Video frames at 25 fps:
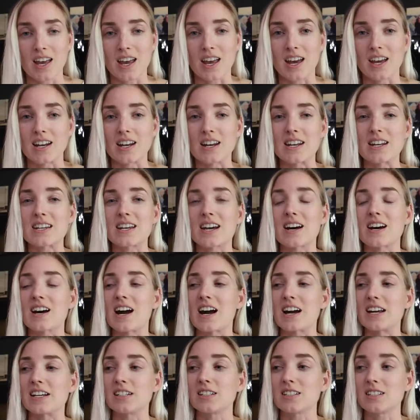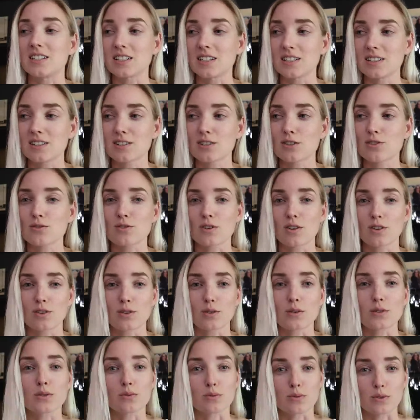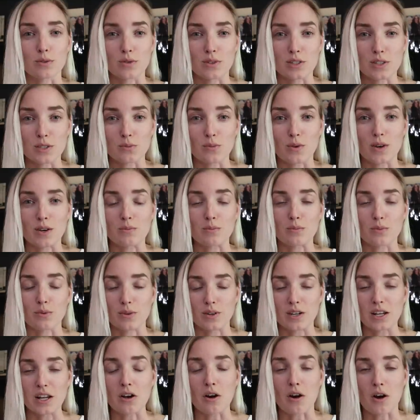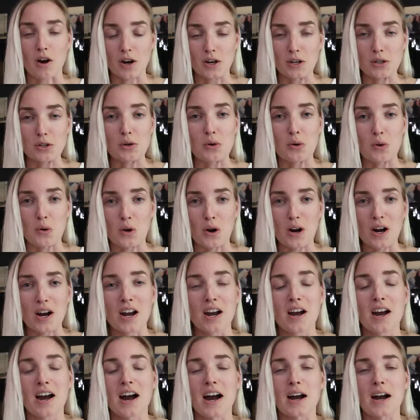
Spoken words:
and I did struggle through this one pretty hardcore.